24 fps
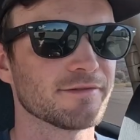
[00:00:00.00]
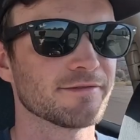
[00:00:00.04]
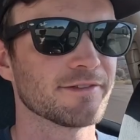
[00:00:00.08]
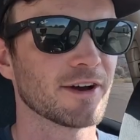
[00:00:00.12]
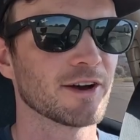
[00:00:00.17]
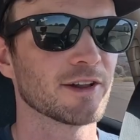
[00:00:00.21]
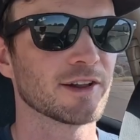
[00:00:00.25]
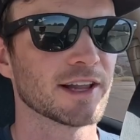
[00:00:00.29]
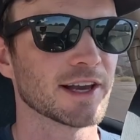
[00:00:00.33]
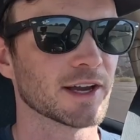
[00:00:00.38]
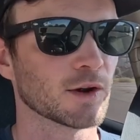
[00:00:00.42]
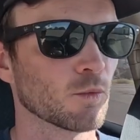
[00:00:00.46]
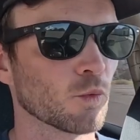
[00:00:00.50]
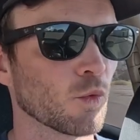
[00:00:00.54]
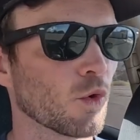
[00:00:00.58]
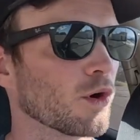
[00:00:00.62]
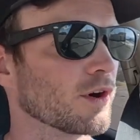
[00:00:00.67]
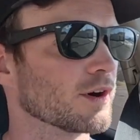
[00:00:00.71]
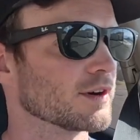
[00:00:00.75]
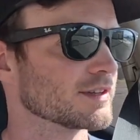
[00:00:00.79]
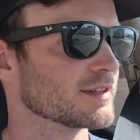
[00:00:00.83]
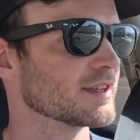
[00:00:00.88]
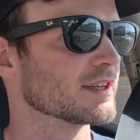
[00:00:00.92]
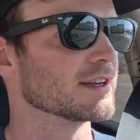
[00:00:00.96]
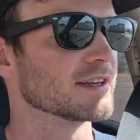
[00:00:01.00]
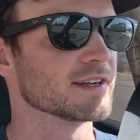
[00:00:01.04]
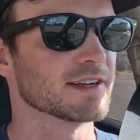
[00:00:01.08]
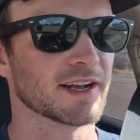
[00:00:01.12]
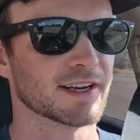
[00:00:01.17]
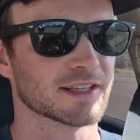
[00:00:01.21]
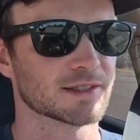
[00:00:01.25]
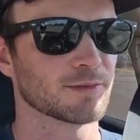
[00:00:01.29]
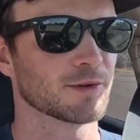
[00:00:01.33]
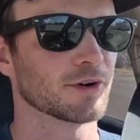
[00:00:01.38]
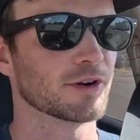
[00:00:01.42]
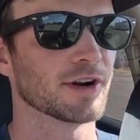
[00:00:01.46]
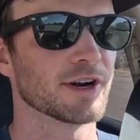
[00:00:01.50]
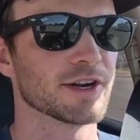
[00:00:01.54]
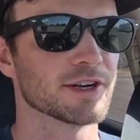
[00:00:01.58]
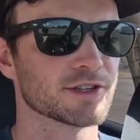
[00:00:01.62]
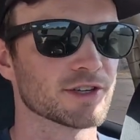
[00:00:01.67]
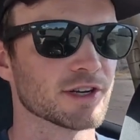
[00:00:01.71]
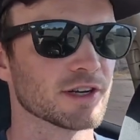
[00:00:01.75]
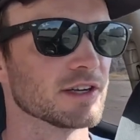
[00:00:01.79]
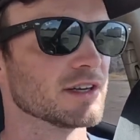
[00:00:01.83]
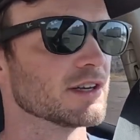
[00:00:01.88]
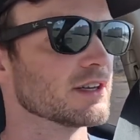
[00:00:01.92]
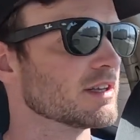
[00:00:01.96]
felt like warranted an
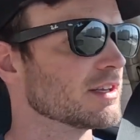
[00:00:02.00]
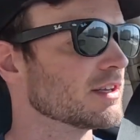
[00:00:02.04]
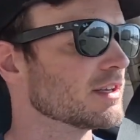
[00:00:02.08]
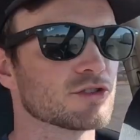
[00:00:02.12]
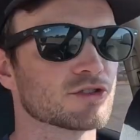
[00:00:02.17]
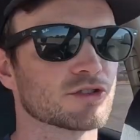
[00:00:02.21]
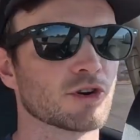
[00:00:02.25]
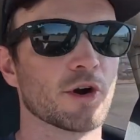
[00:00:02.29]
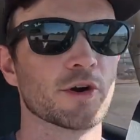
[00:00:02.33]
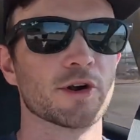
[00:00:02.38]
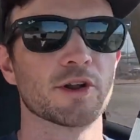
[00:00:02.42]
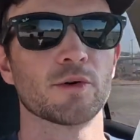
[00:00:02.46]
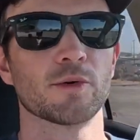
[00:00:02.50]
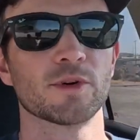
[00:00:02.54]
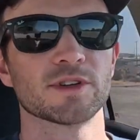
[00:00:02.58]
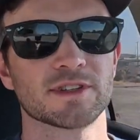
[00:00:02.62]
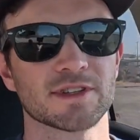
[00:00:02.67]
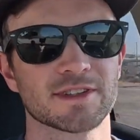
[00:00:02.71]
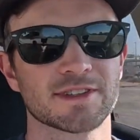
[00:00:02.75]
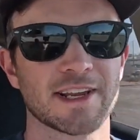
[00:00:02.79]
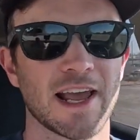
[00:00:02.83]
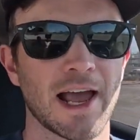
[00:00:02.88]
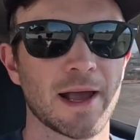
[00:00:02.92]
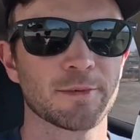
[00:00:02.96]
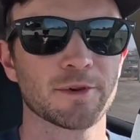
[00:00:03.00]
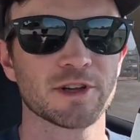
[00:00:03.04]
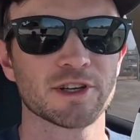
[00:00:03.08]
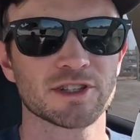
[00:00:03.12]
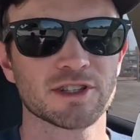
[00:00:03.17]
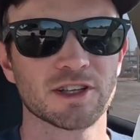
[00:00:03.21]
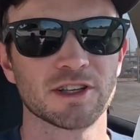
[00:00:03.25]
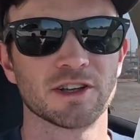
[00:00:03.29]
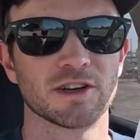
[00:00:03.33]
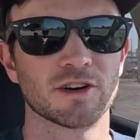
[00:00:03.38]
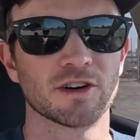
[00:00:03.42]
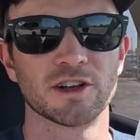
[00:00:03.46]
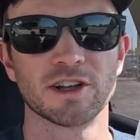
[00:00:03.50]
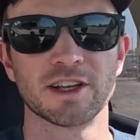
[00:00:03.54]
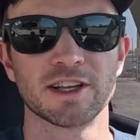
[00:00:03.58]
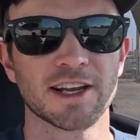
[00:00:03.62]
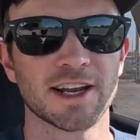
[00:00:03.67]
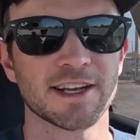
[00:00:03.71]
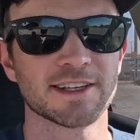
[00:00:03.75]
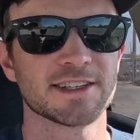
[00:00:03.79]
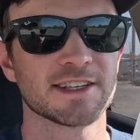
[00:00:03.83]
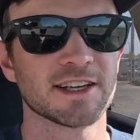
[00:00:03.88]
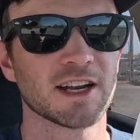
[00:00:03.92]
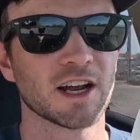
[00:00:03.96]
exploration. Trona was established in the early
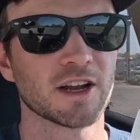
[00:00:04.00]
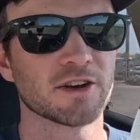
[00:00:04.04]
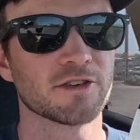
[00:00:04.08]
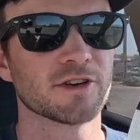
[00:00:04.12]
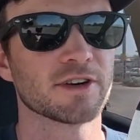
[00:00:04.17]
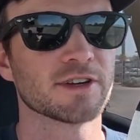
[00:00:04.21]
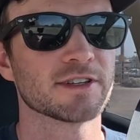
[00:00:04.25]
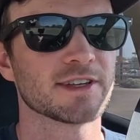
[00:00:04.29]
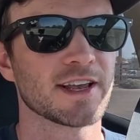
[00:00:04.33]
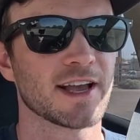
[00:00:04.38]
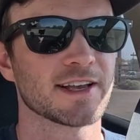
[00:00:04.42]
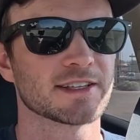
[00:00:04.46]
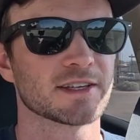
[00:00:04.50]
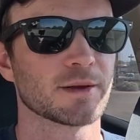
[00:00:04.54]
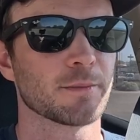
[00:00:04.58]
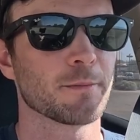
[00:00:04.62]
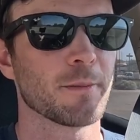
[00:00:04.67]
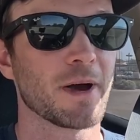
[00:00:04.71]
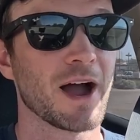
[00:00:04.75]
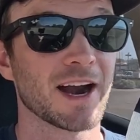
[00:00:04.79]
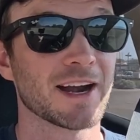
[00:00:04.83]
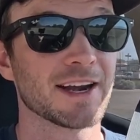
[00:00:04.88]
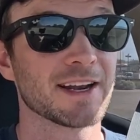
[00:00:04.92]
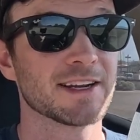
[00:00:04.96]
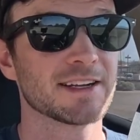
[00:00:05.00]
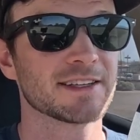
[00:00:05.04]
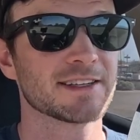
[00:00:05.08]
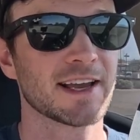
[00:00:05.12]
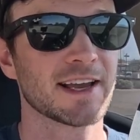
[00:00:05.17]
1900s as a mining